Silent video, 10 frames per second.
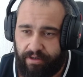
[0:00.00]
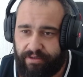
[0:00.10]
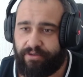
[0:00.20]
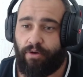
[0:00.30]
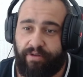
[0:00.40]

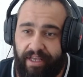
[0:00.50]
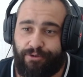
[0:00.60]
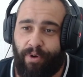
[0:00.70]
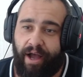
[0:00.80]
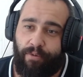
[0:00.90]
So that's
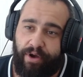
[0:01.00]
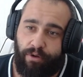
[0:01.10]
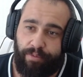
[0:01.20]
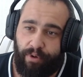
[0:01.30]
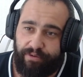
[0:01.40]
why we're going
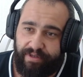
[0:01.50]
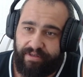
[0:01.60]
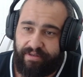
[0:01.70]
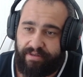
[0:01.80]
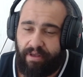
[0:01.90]
to post
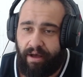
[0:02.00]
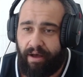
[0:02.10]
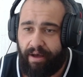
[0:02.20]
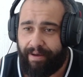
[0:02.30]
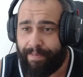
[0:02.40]
this
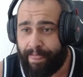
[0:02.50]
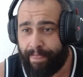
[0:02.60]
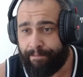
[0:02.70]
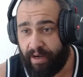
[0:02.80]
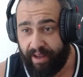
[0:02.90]

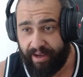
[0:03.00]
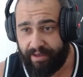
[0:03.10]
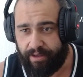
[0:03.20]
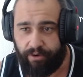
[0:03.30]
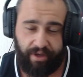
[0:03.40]

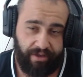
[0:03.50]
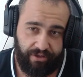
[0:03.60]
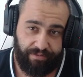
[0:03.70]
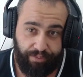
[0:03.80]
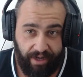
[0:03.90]
link that you can
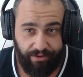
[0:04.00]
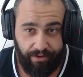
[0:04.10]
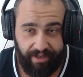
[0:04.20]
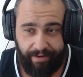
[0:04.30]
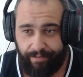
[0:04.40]
just press on
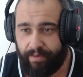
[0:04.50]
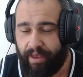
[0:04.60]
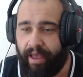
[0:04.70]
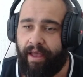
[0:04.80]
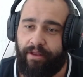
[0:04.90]
it.
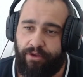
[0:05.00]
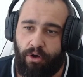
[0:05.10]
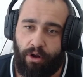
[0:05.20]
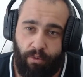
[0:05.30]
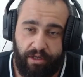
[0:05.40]
And you're
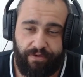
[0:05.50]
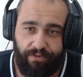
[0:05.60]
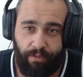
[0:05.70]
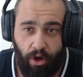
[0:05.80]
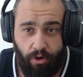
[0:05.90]
going to watch it
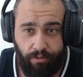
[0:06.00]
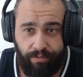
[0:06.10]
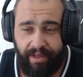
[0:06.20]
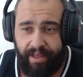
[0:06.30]
from home.